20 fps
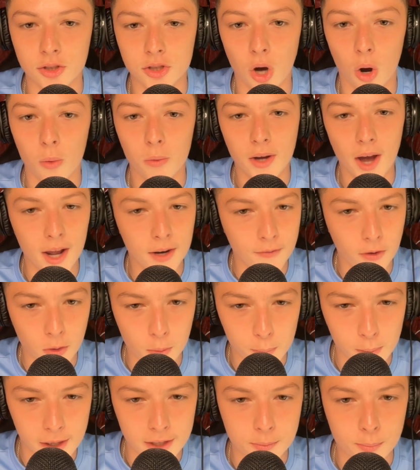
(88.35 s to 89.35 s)
So kind of a
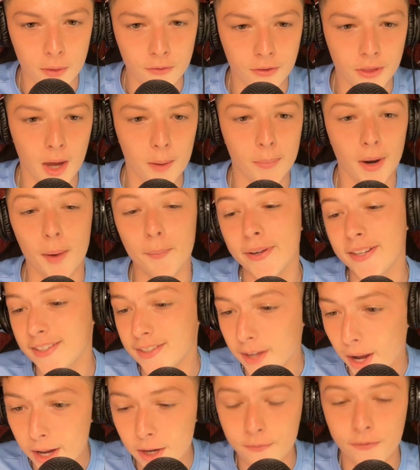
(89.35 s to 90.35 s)
replacement for them, but I'm
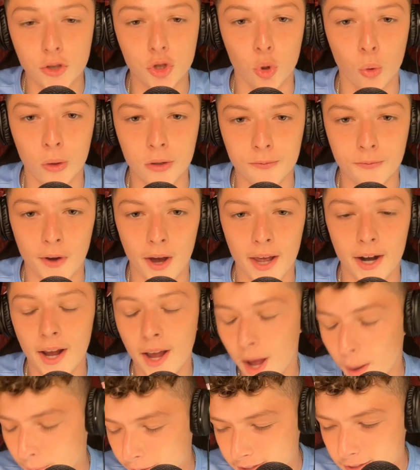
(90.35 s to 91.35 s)
excited for George Fant.
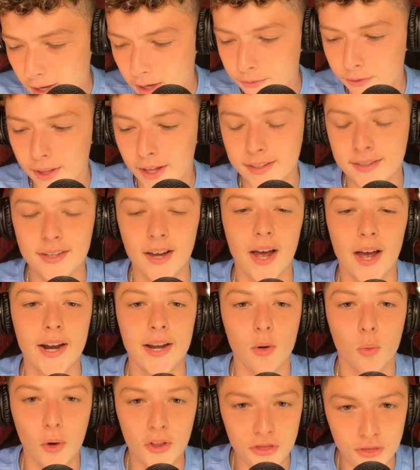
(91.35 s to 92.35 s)
I'm excited for that
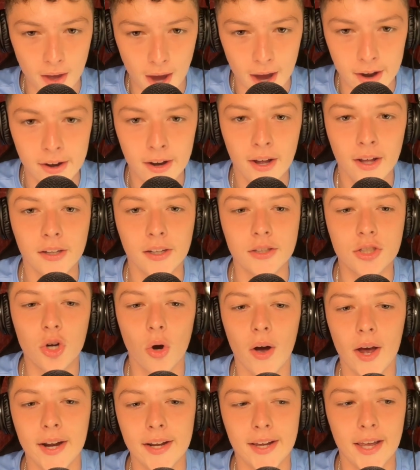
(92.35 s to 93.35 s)
signing. With that, let's go
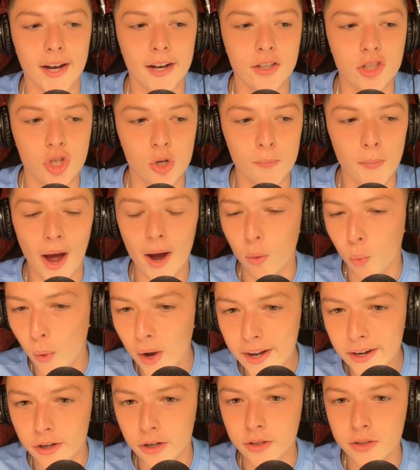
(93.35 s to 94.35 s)
ahead and get into my
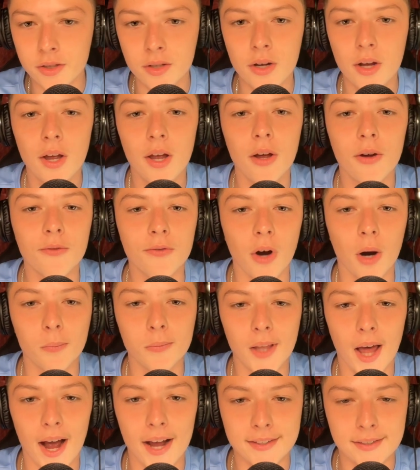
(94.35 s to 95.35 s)
winners from
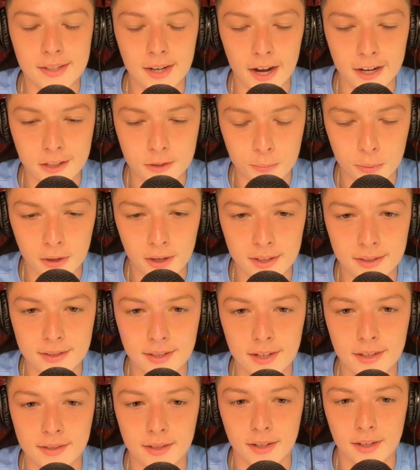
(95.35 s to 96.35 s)
last night's
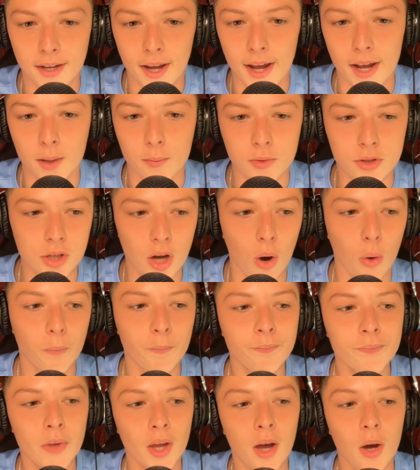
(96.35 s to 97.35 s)
preseason game. So
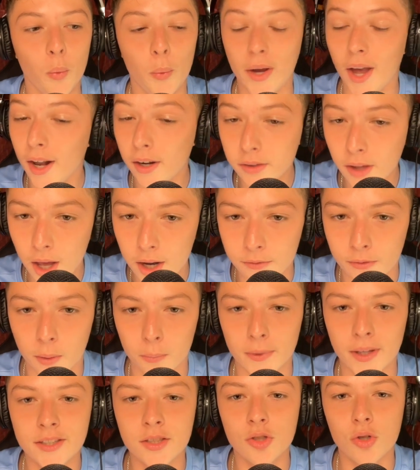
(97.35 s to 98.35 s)
we got a lot of
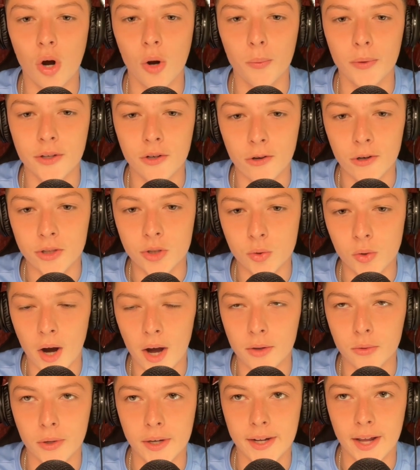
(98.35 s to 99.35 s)
them. Let's start with Chris
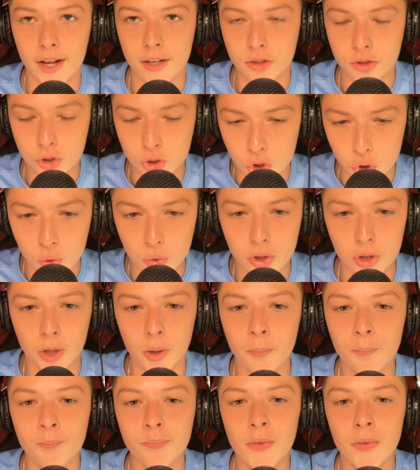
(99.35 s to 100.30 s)
Rodriguez Jr.